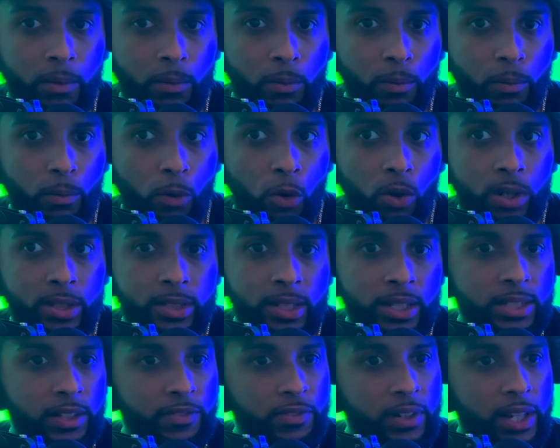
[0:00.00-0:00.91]
More
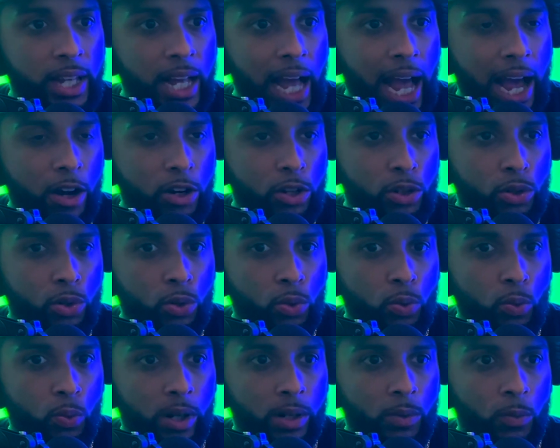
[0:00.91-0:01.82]
intensively,
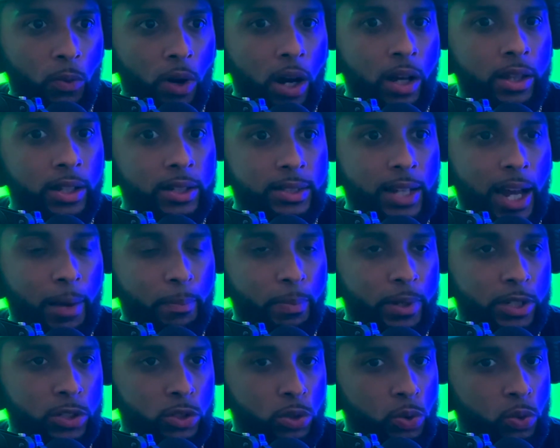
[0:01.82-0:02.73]
what other
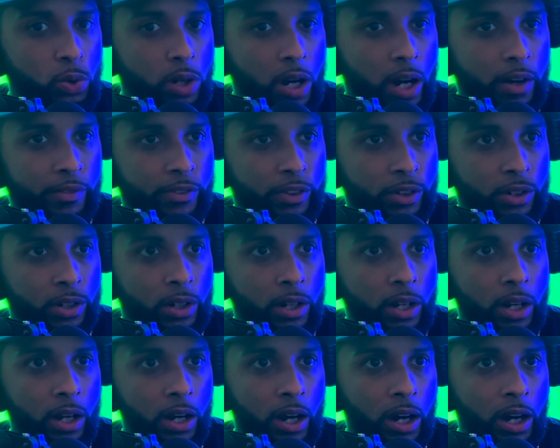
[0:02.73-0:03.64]
topics do you cover?
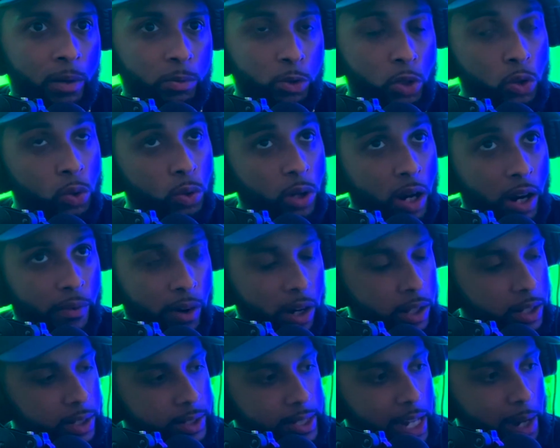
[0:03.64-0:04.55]
Do you cover
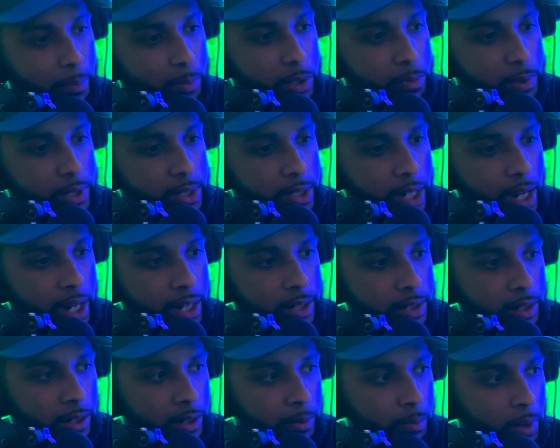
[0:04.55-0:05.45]
other topics besides
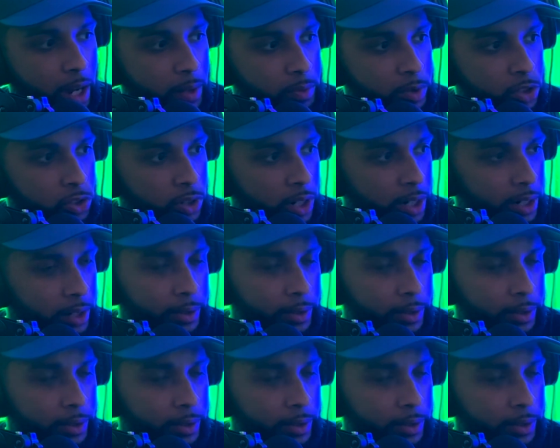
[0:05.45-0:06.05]
option trading?